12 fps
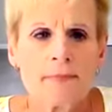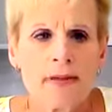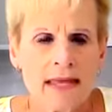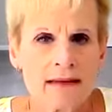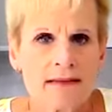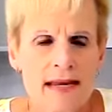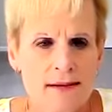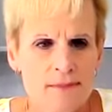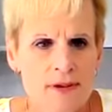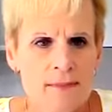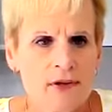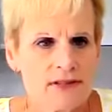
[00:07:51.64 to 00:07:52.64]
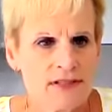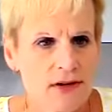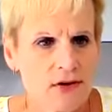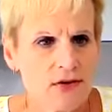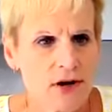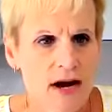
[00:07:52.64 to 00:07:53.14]
in leading people to
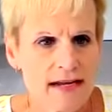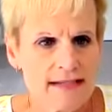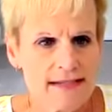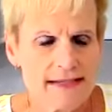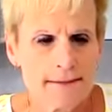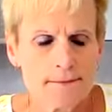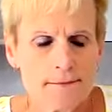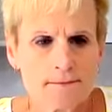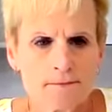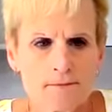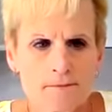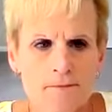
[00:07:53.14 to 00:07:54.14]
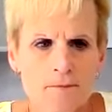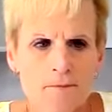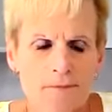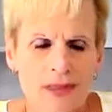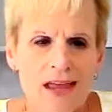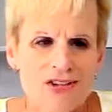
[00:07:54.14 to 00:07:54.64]
know Christ.
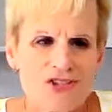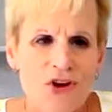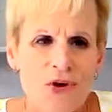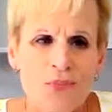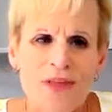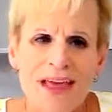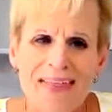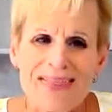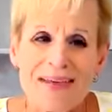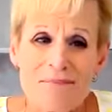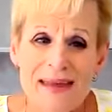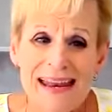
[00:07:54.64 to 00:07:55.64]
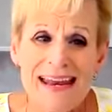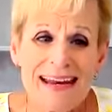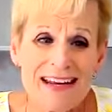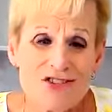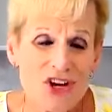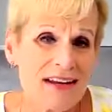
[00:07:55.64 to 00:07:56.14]
So the meeting
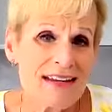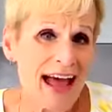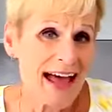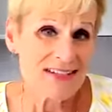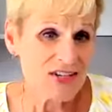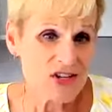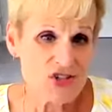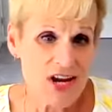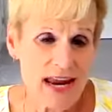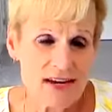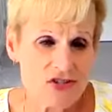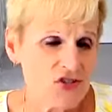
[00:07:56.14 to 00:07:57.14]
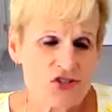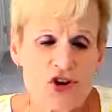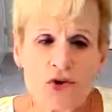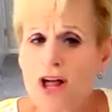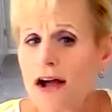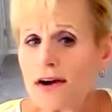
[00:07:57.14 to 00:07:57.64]
agenda has to change. It's no
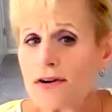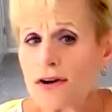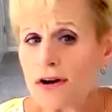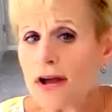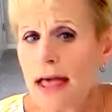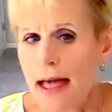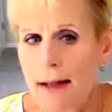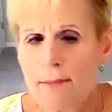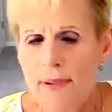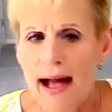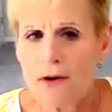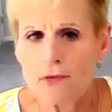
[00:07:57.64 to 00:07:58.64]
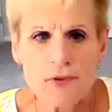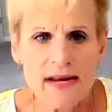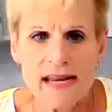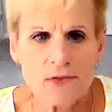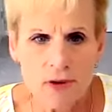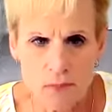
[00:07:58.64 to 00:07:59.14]
longer about
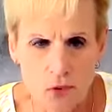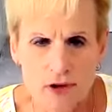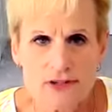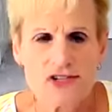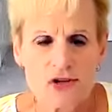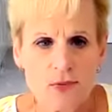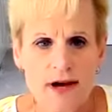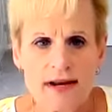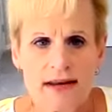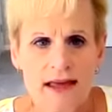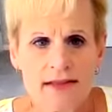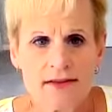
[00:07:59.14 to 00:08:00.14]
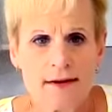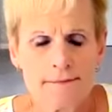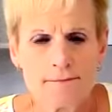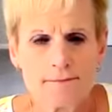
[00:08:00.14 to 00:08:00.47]
reading reports to one another.